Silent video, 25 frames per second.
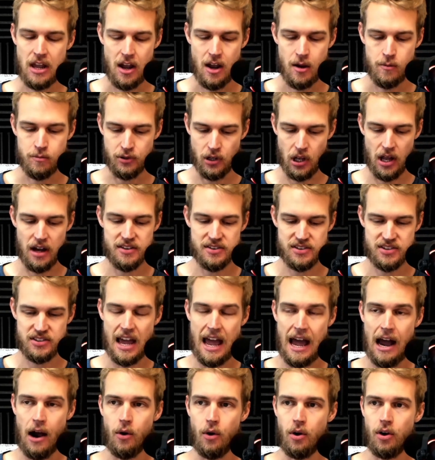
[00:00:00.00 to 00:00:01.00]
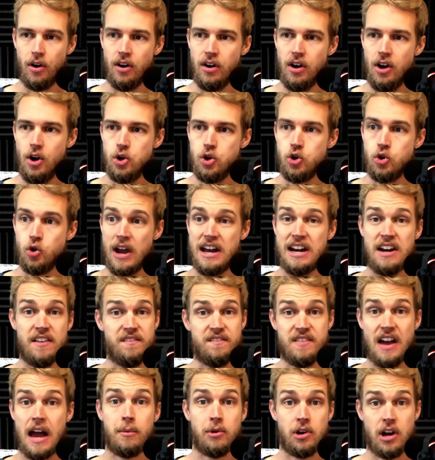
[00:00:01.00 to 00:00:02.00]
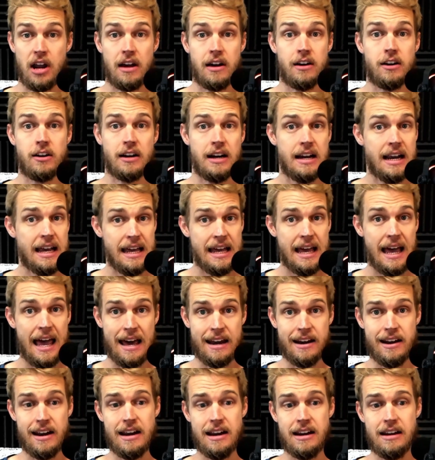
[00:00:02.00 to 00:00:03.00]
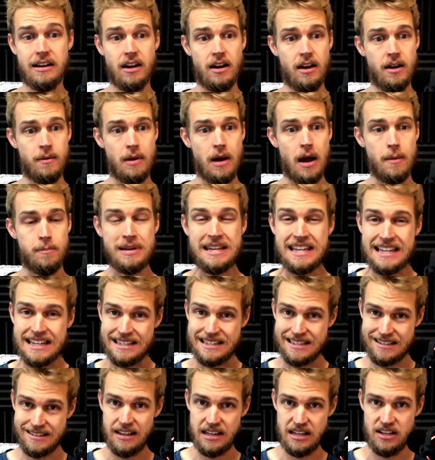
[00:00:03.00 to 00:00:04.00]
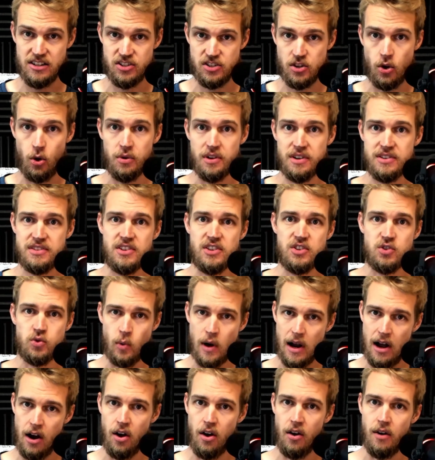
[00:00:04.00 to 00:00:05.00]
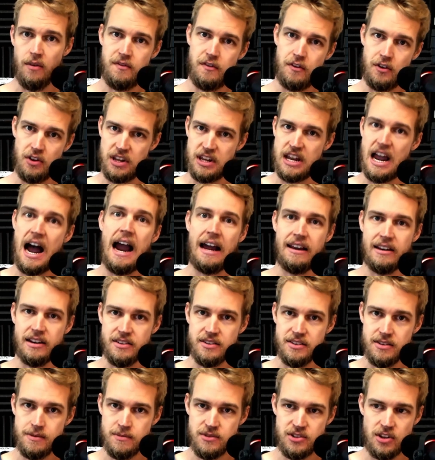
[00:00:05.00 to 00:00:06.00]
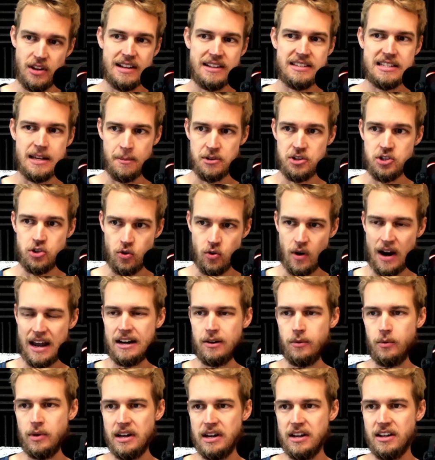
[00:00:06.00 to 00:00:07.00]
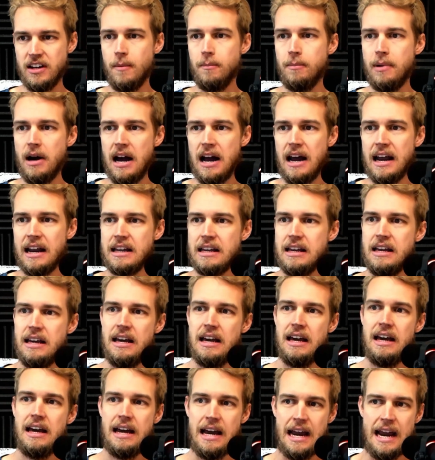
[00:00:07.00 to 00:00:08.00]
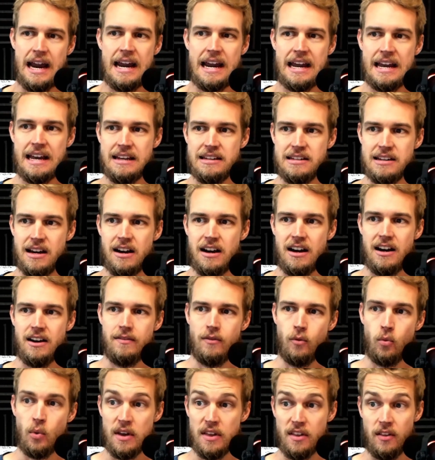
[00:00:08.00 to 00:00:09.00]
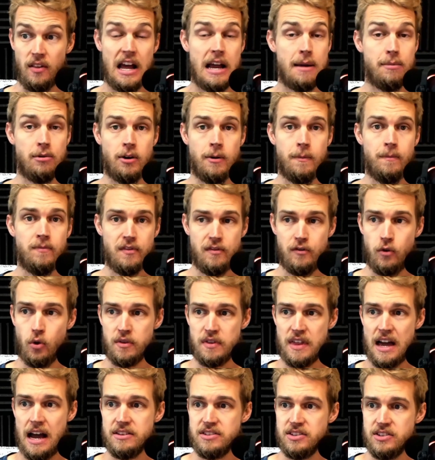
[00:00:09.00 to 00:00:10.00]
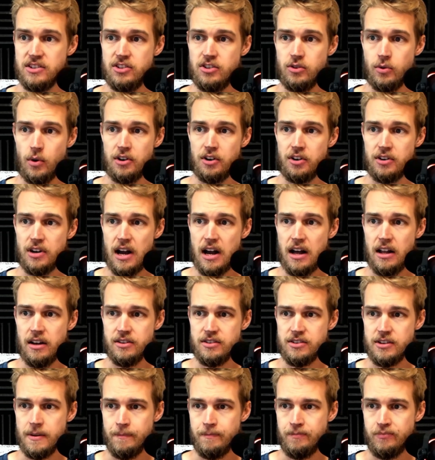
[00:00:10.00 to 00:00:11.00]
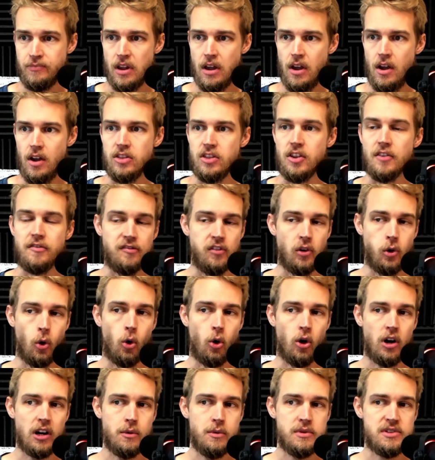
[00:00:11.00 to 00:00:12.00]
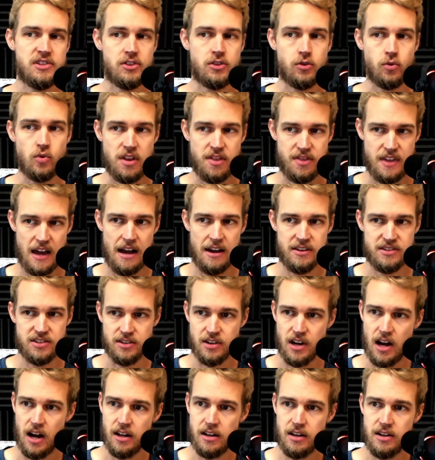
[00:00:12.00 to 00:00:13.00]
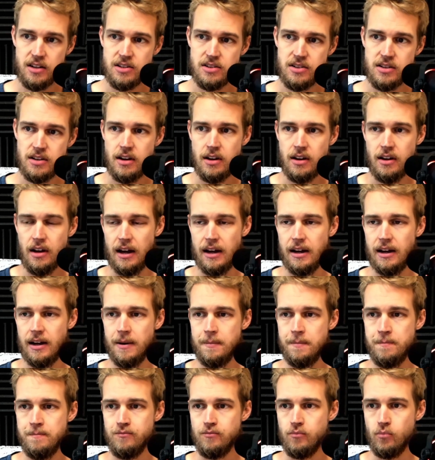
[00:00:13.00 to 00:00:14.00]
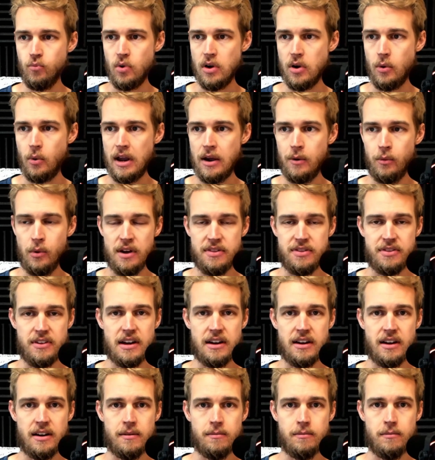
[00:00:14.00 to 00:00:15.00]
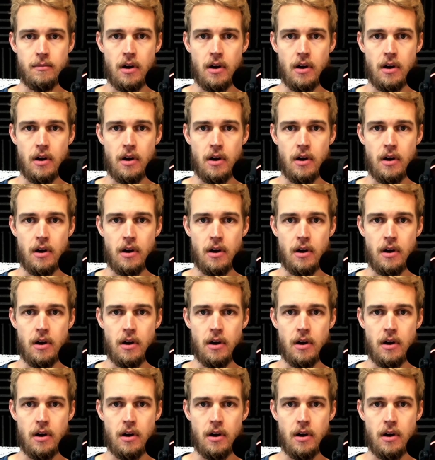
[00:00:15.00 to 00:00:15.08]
plus our granite fabricator had a piece that he sold us as well for the island. So that's how much granite we ended up buying, and with labor, $4,200. The flooring was $3,000. We went with a